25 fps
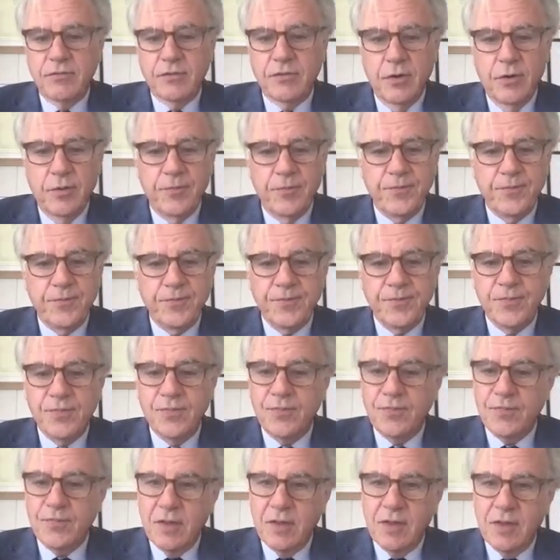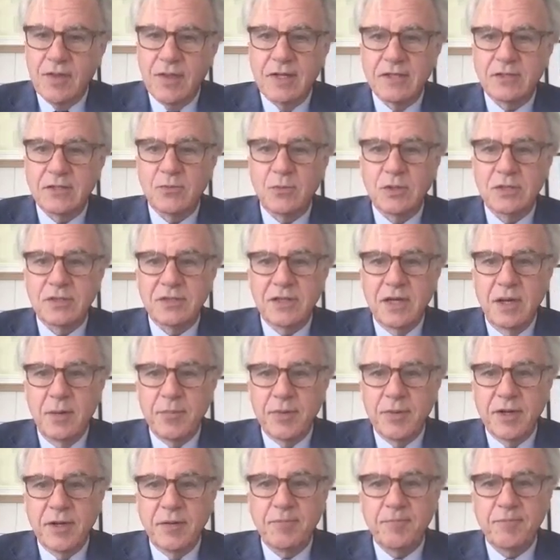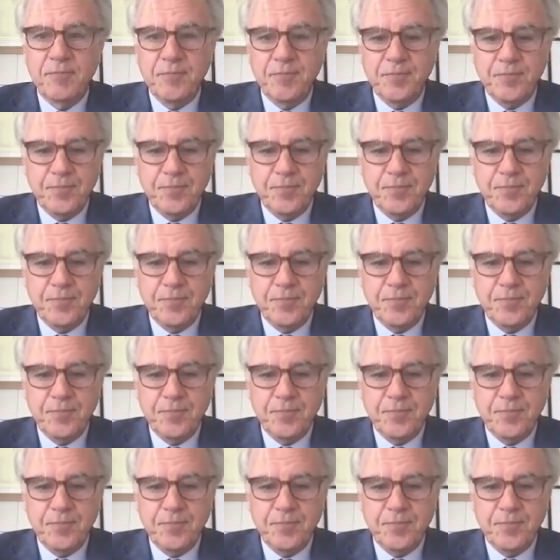So that's what's happening.